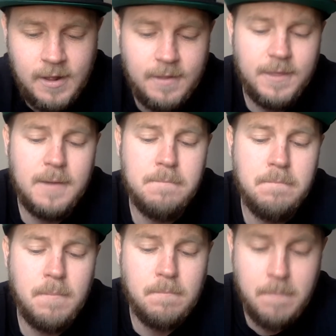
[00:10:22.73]

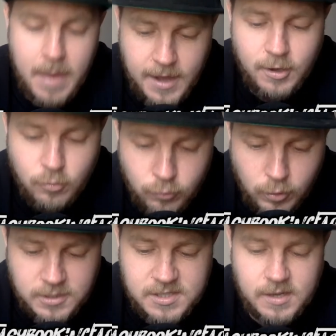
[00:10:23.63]
the main
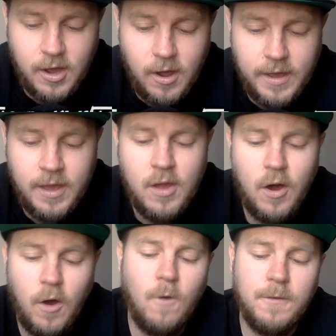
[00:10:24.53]
roster guy
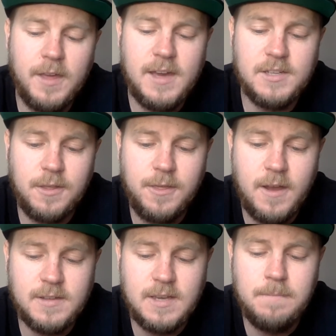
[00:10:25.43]
over the age of
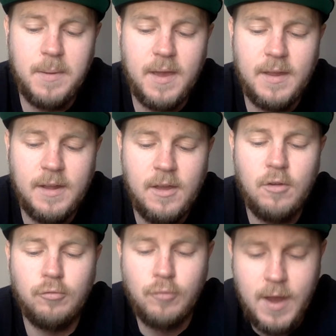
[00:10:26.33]
30 being
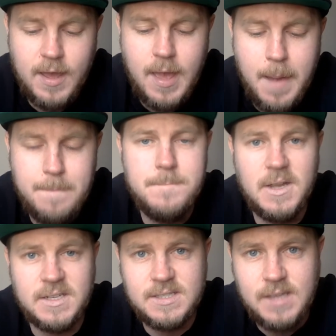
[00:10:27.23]
Rey
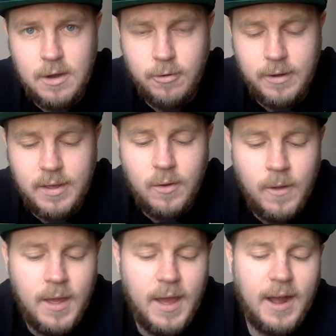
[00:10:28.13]
Mysterio,
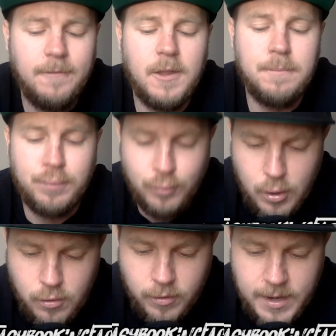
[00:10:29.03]
and the
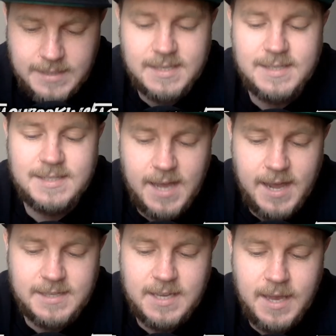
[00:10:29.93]
Progress
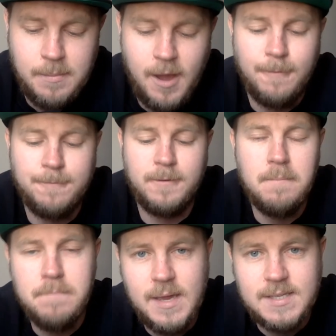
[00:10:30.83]
tag team of
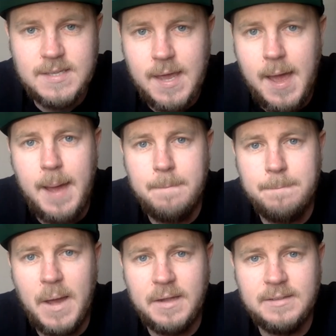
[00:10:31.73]
Flamita and
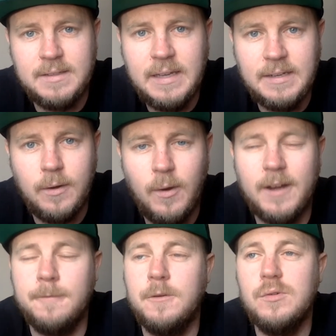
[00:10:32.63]
Bandido. And
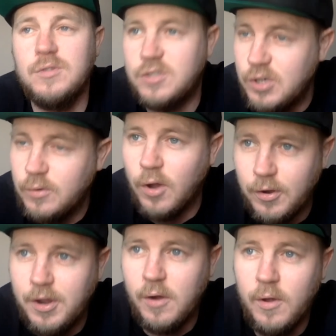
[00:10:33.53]
if you do not
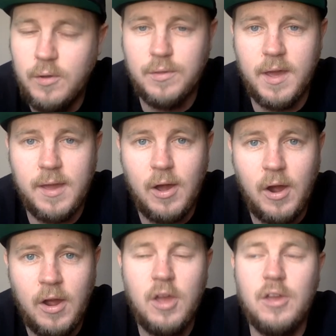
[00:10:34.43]
know who they
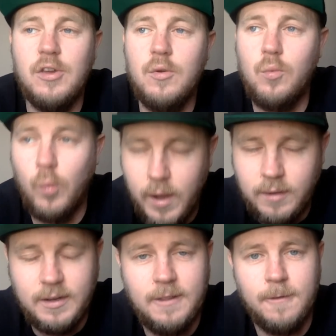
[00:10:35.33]
are, you
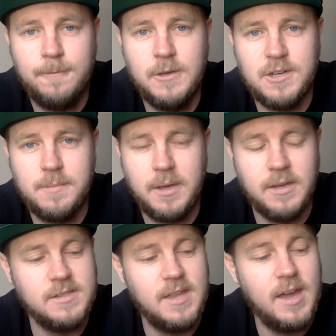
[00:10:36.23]
will in the future,
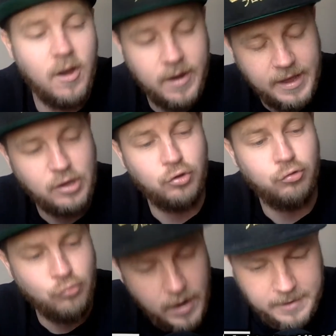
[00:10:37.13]
because they are
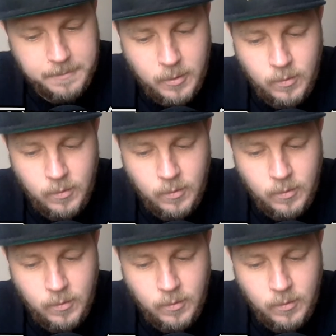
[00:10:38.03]
incredible